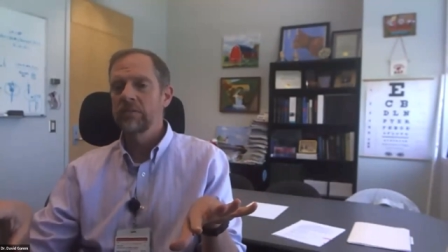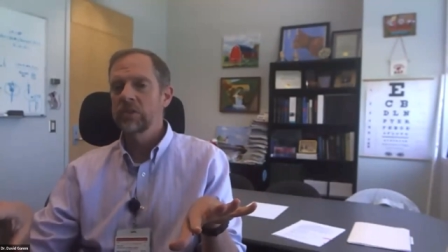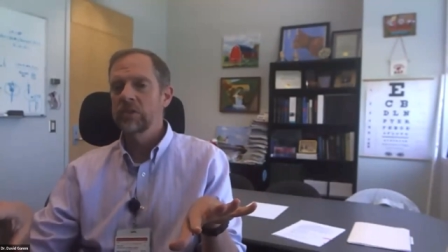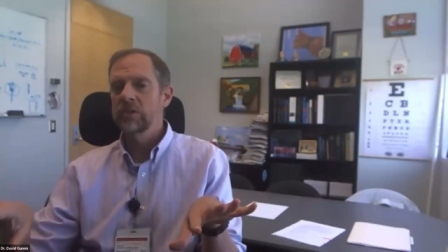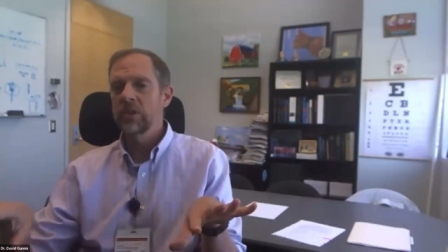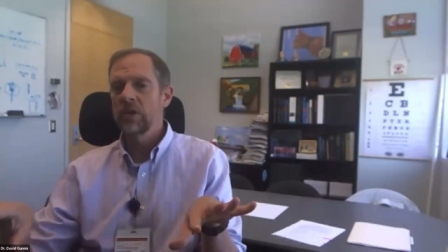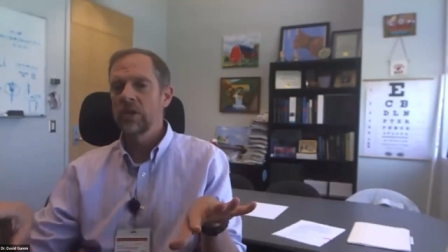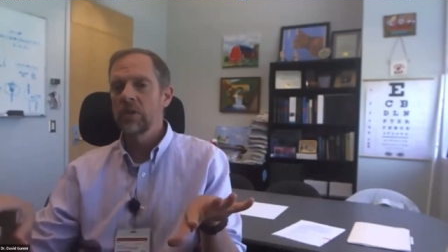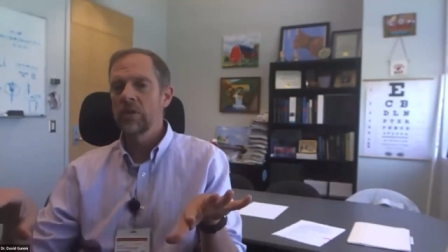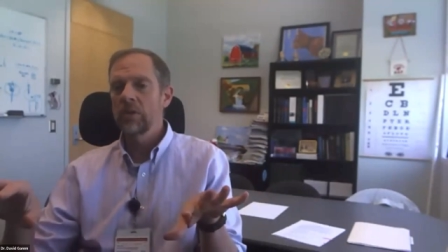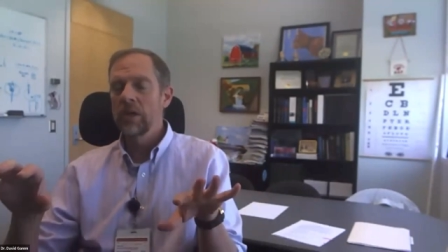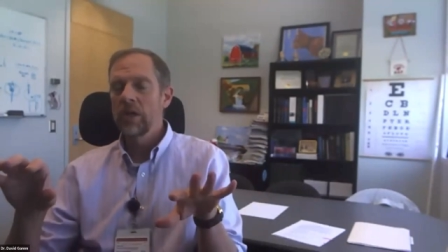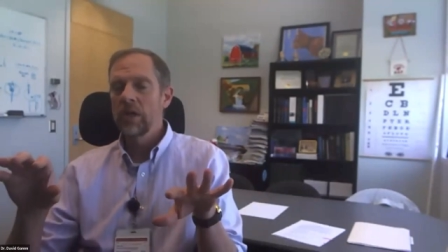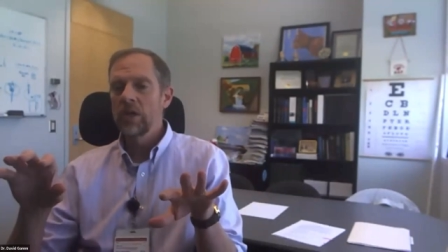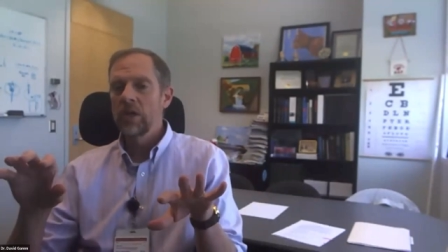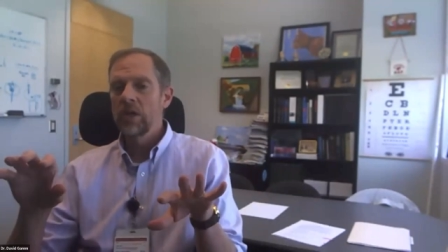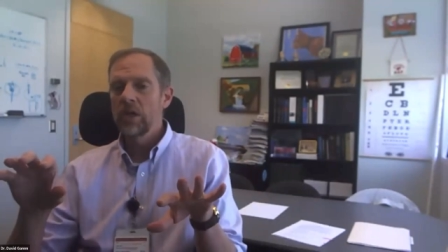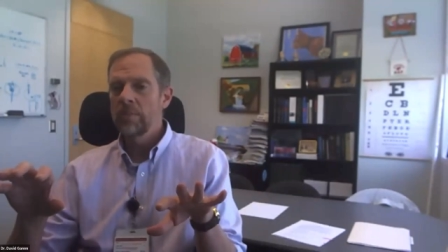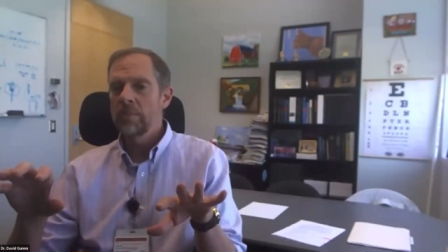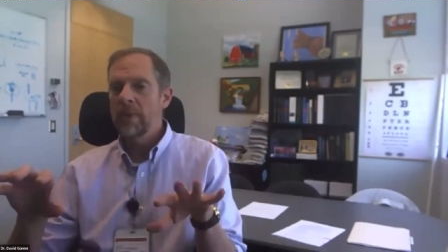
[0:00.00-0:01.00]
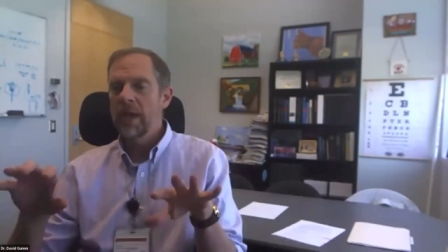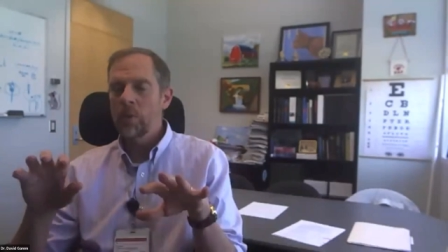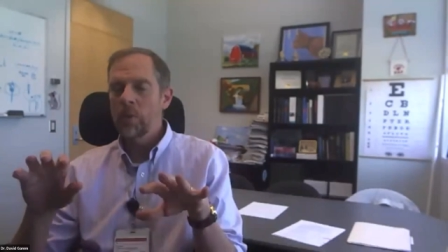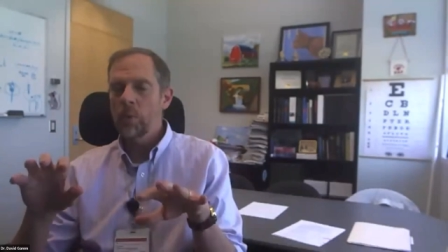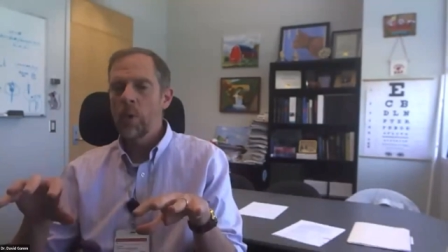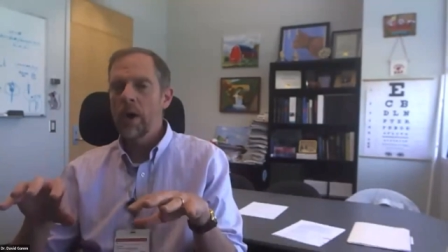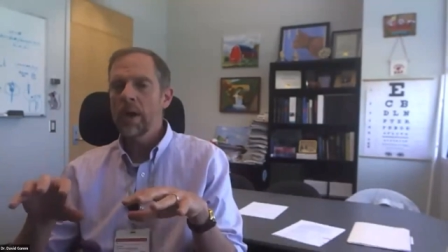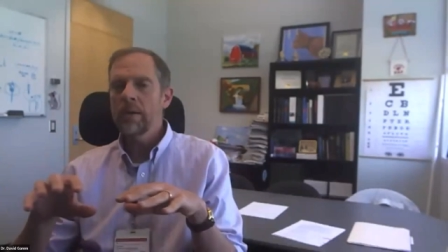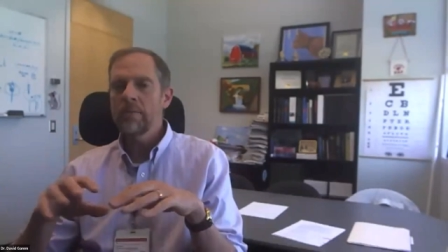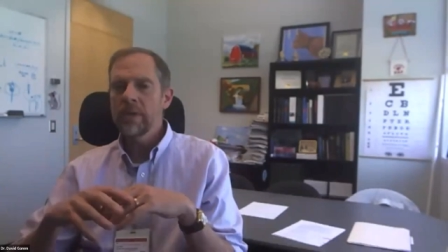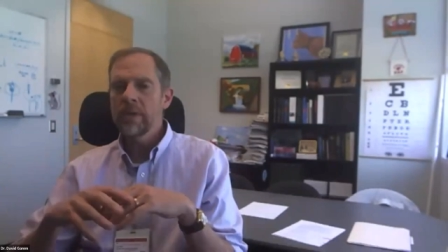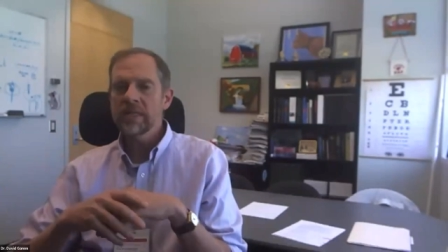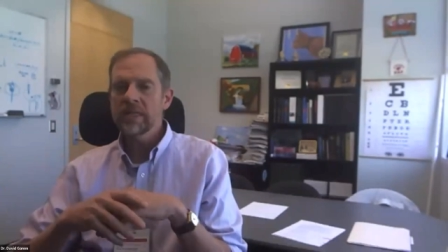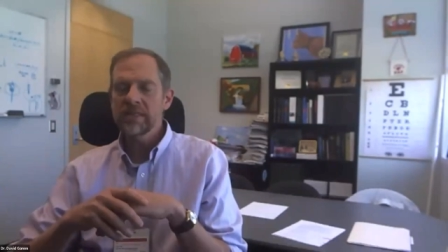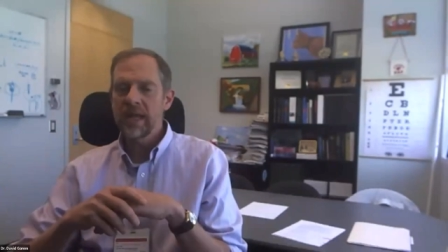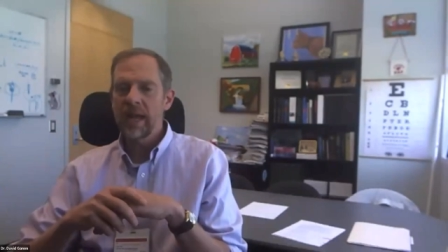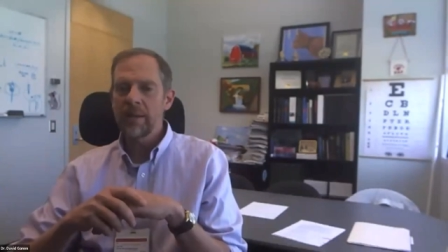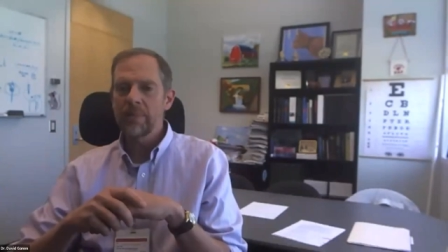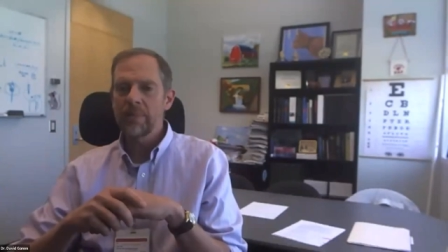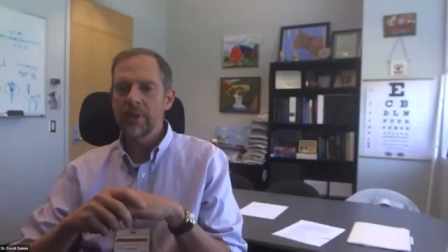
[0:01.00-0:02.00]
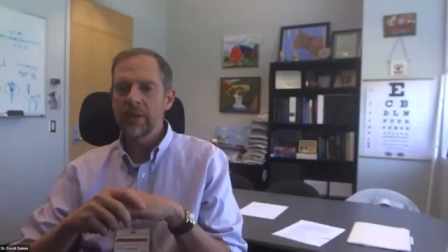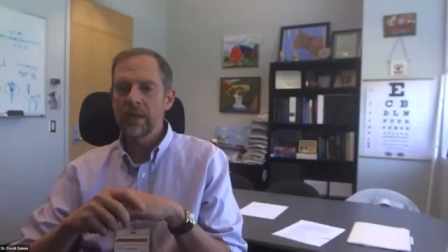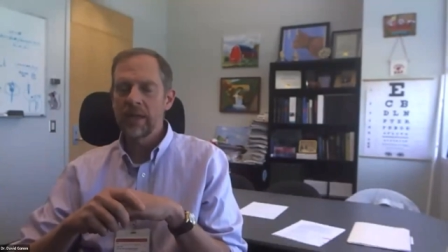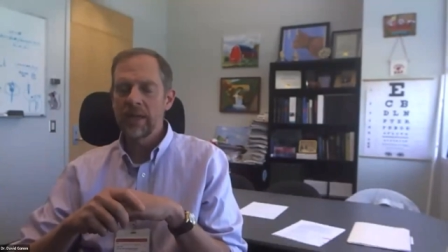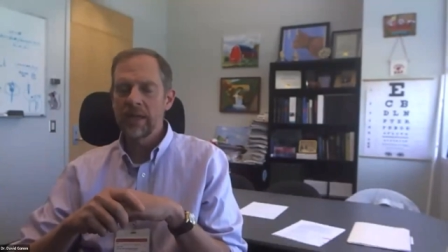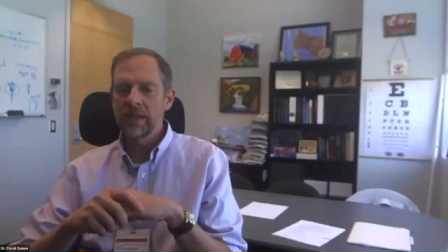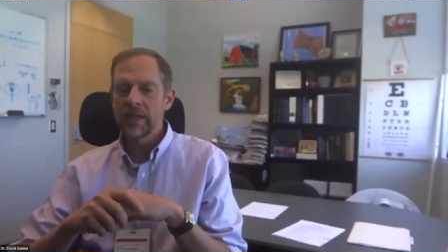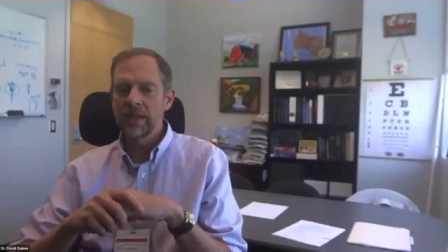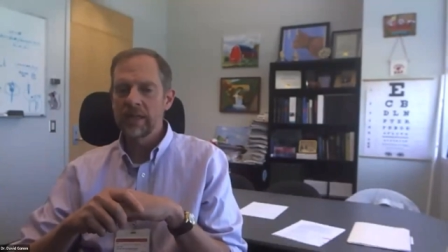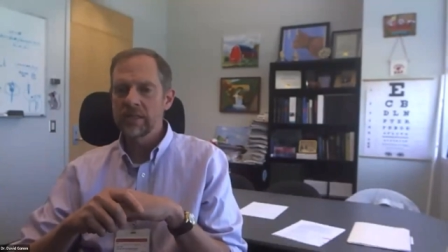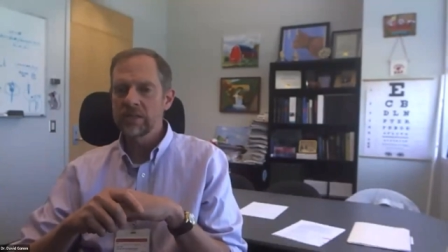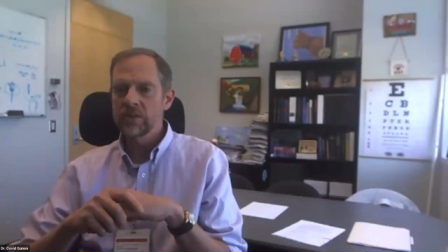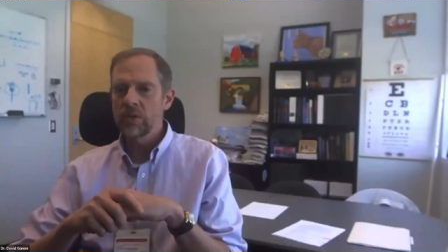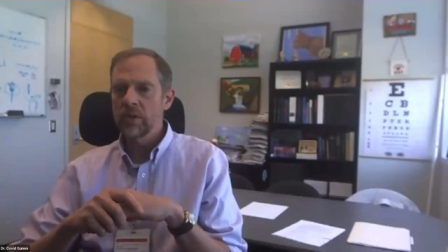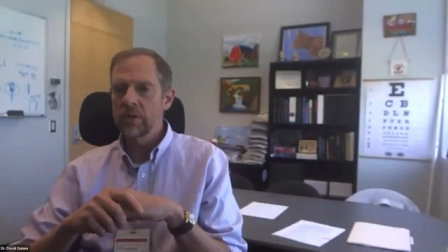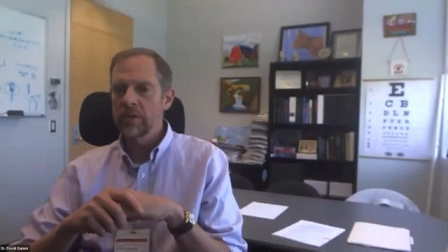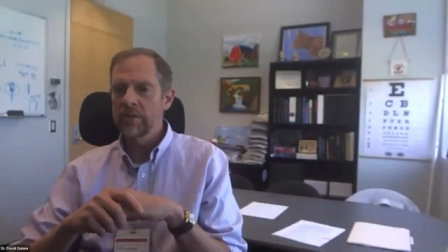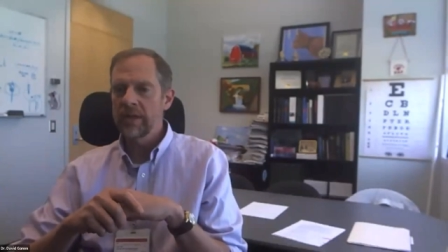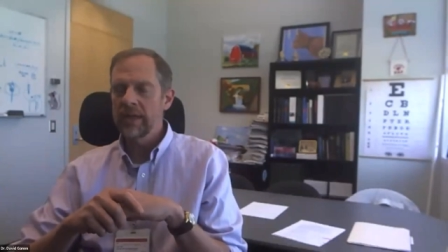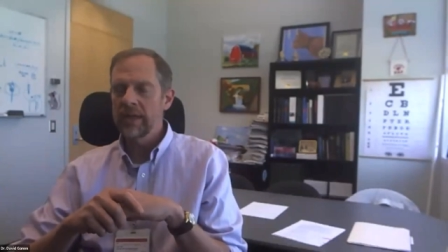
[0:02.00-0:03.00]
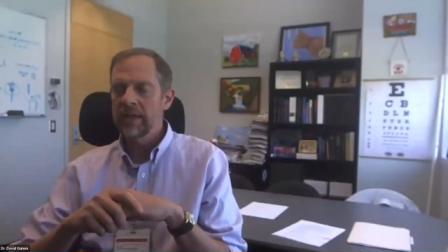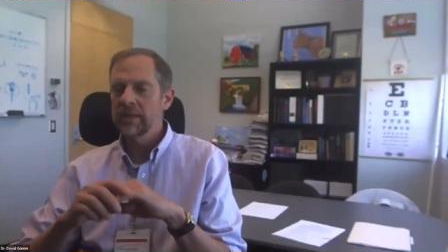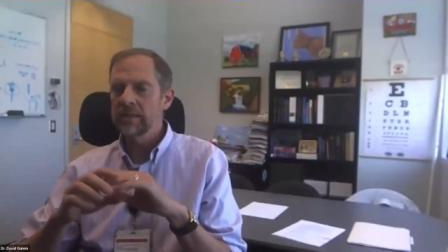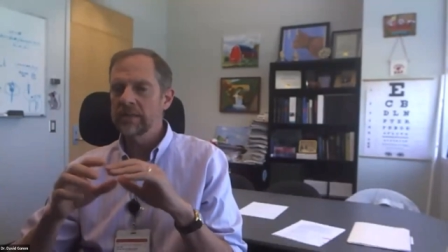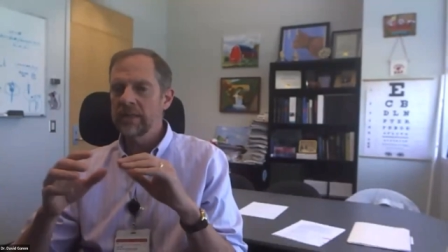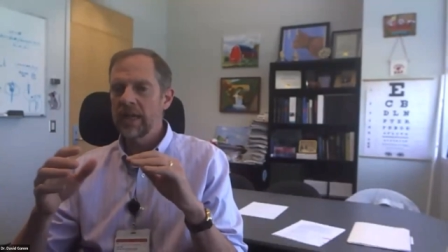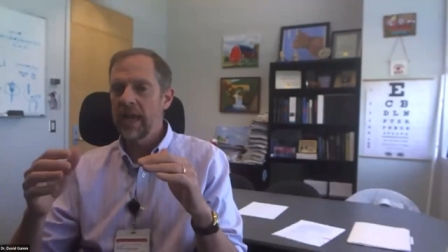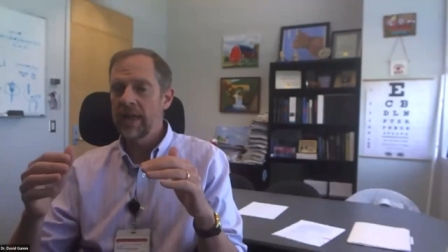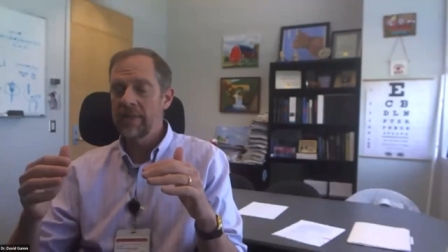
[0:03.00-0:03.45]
So you make one misstep in, in these sort of things,